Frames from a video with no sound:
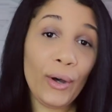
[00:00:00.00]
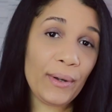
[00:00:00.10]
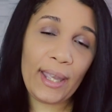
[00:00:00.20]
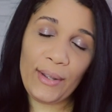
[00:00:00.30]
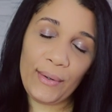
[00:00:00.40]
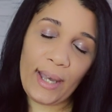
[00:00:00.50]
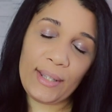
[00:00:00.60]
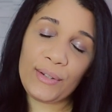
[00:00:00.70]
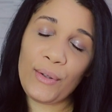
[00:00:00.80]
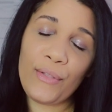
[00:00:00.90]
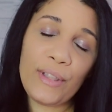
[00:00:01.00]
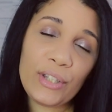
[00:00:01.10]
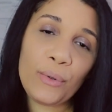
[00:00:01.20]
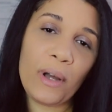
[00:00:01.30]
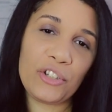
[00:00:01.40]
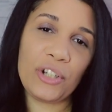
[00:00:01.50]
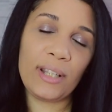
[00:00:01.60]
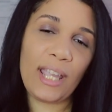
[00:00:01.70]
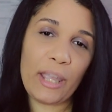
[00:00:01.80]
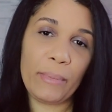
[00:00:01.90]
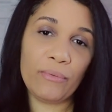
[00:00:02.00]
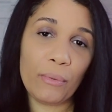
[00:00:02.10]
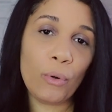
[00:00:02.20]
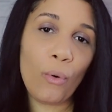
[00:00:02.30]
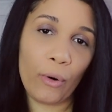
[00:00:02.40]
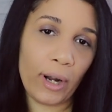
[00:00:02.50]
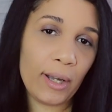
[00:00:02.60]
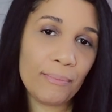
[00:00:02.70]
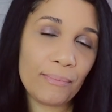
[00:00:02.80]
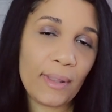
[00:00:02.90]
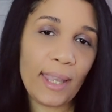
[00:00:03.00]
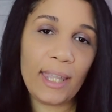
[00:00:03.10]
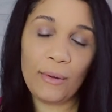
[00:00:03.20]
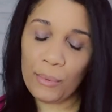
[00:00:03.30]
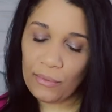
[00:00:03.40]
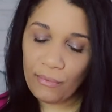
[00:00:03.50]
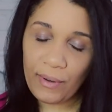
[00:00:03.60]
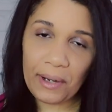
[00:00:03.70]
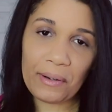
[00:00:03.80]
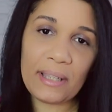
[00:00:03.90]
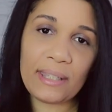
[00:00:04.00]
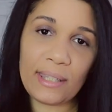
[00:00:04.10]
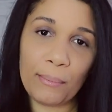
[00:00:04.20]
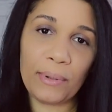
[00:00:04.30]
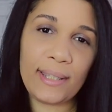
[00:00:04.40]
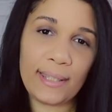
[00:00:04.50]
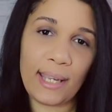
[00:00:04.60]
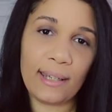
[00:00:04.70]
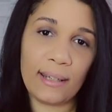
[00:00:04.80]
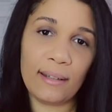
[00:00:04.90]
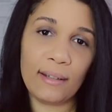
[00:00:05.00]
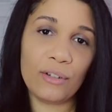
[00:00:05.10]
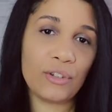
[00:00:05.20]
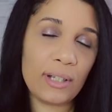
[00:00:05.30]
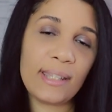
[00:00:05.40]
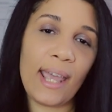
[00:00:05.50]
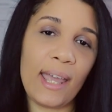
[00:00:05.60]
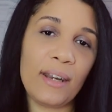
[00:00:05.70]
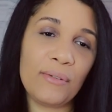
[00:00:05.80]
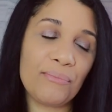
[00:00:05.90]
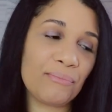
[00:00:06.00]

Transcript: Okay, you guys, so this question came in from Cora. And it was very simply stated. She said,